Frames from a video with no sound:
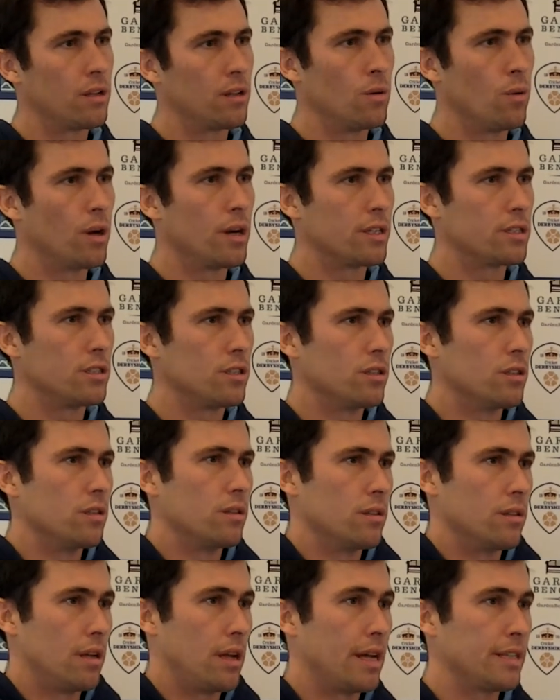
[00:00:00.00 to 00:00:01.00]
you're wanting
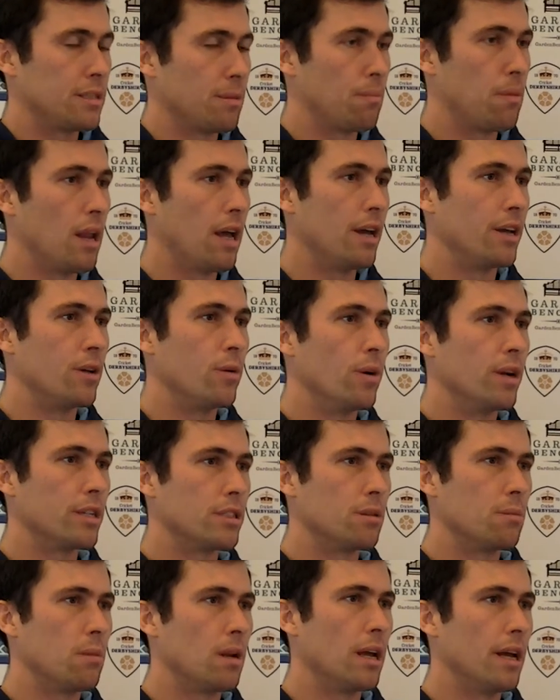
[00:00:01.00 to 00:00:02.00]
to, as a player, you're
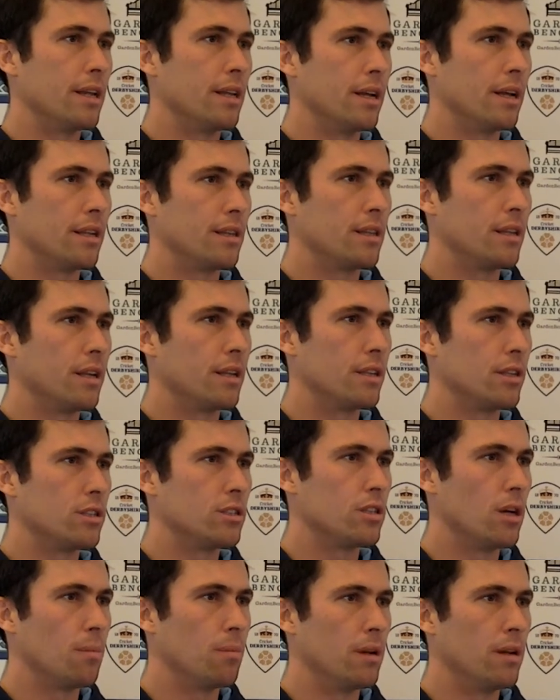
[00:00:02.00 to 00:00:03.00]
wanting to play at the
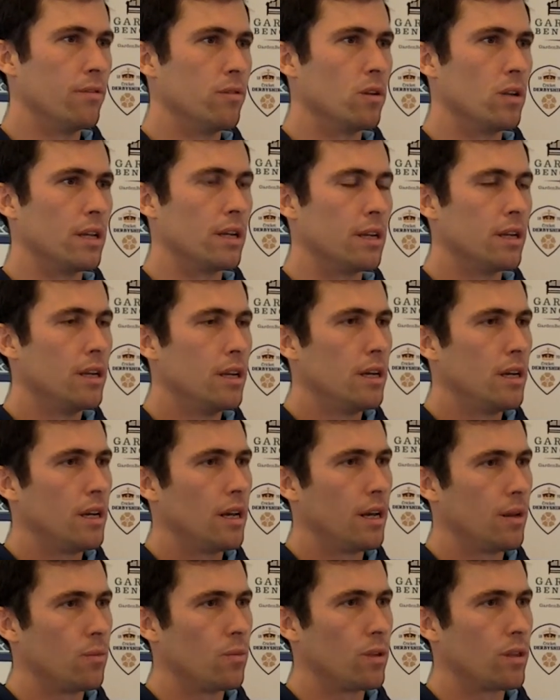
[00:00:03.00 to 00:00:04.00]
top level,
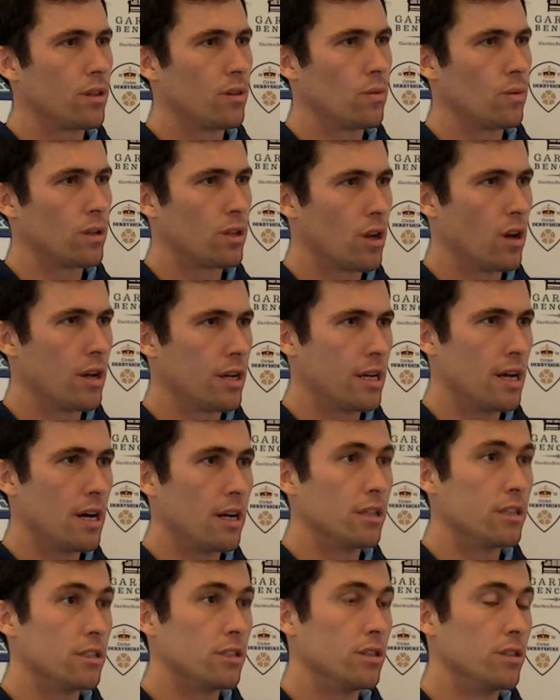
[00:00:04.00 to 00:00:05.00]
and with going
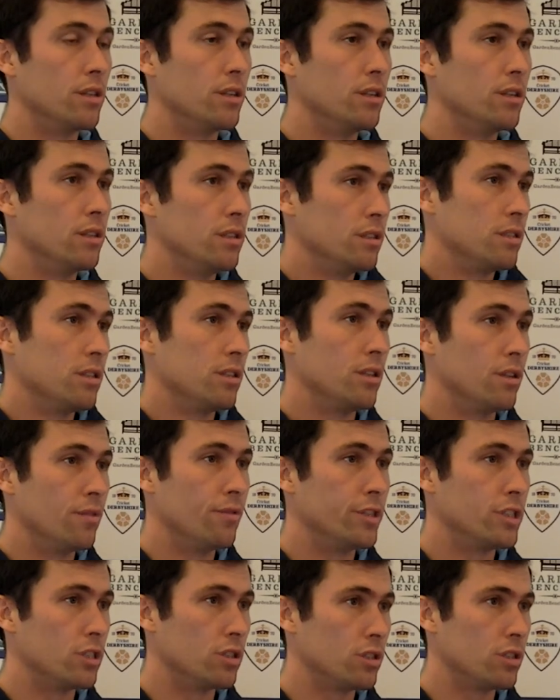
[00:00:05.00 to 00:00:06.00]
down into
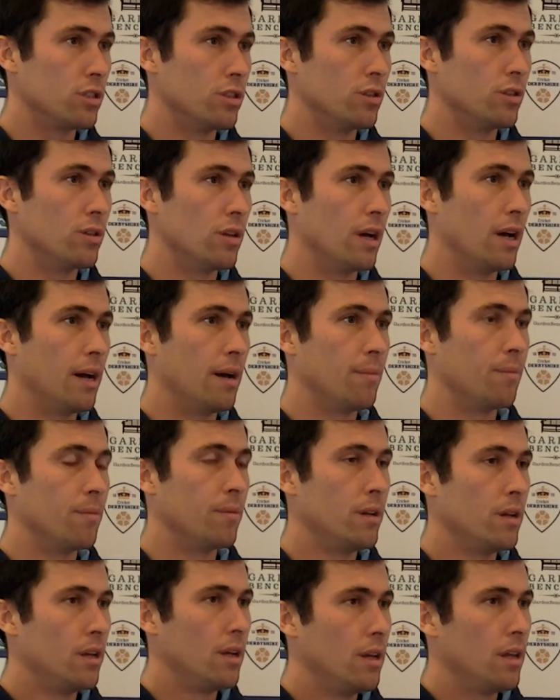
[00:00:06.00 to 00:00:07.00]
Division 2,
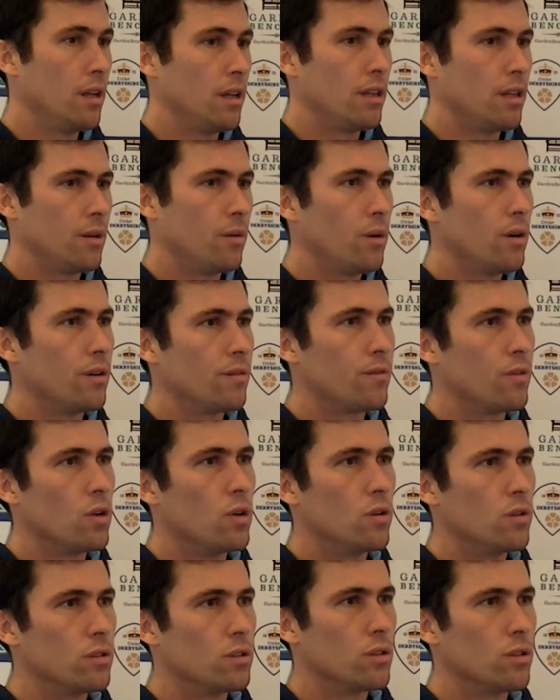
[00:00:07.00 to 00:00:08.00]
there were a
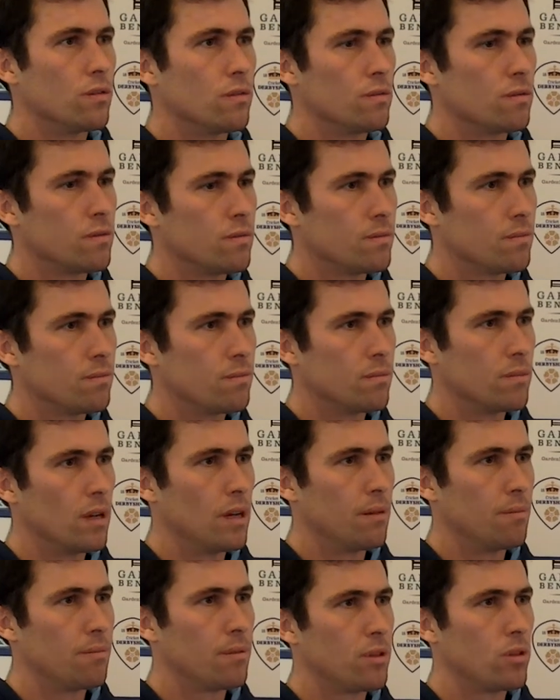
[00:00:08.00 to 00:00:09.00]
few sort of
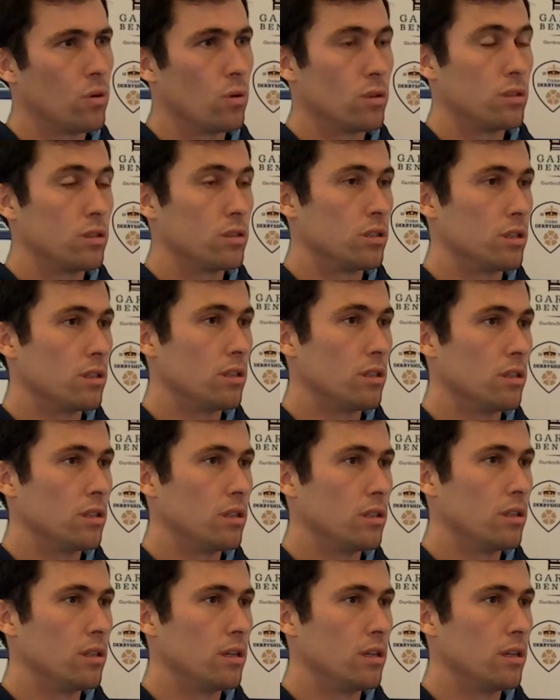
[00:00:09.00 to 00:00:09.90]
thoughts and